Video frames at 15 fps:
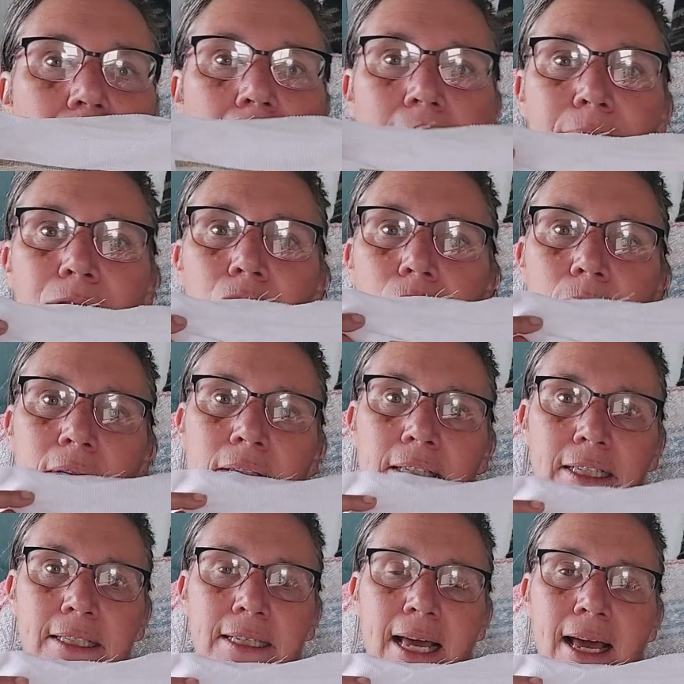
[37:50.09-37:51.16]
I'm doing
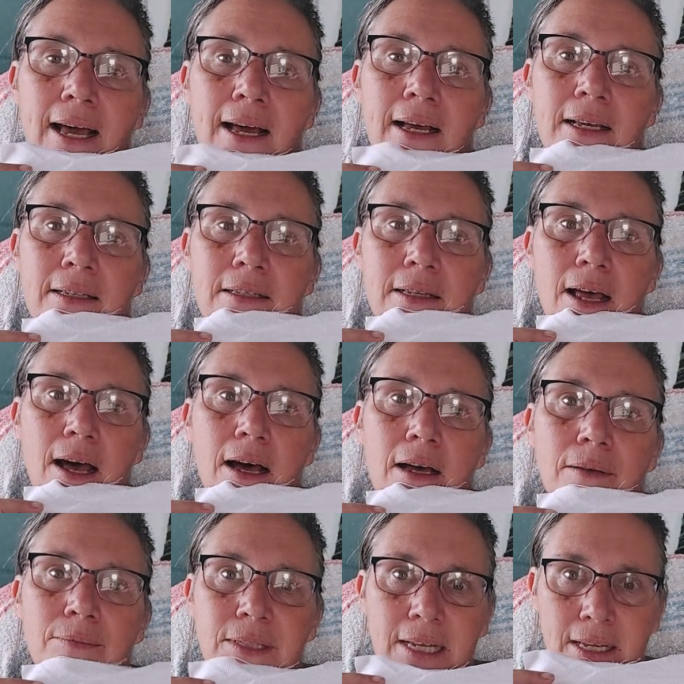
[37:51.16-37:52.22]
this as
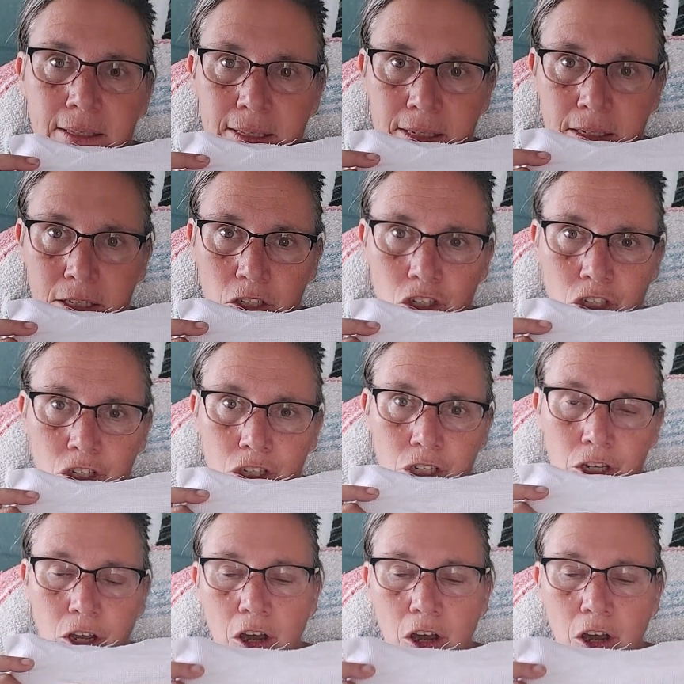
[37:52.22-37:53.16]
tent stitch